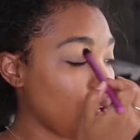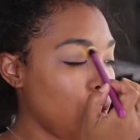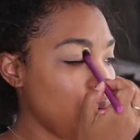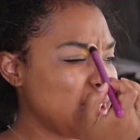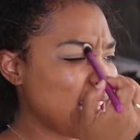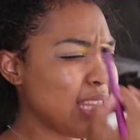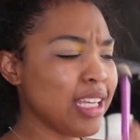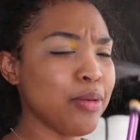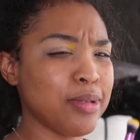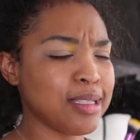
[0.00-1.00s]
it was, I
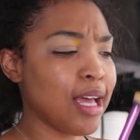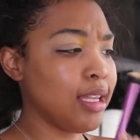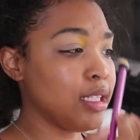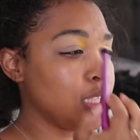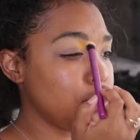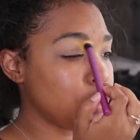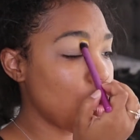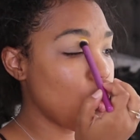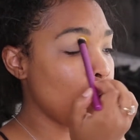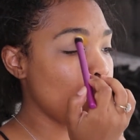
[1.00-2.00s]
think it was college. It was a
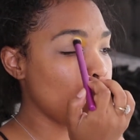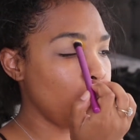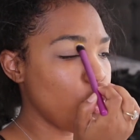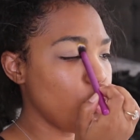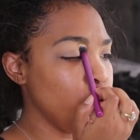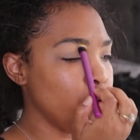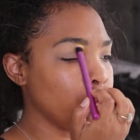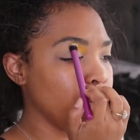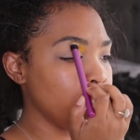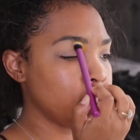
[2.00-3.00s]
whole No New
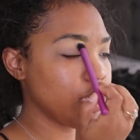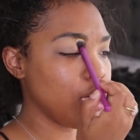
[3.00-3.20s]
Friends